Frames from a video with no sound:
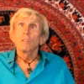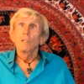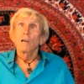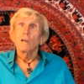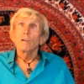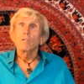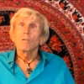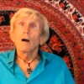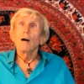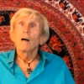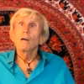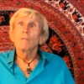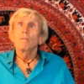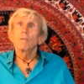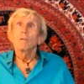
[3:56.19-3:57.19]
Later
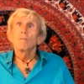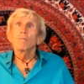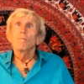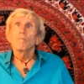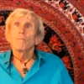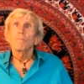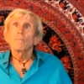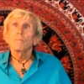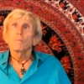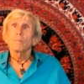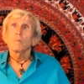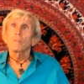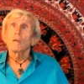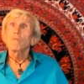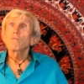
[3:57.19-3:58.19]
on,
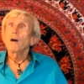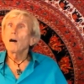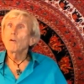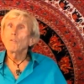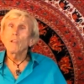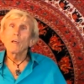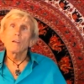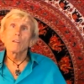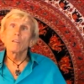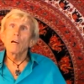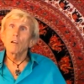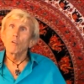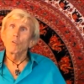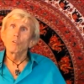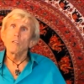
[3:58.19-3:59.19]
they found that
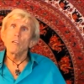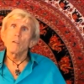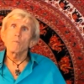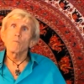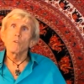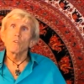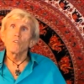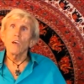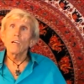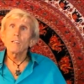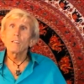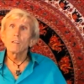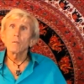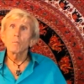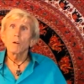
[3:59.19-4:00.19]
not only it
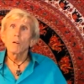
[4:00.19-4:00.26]
protected,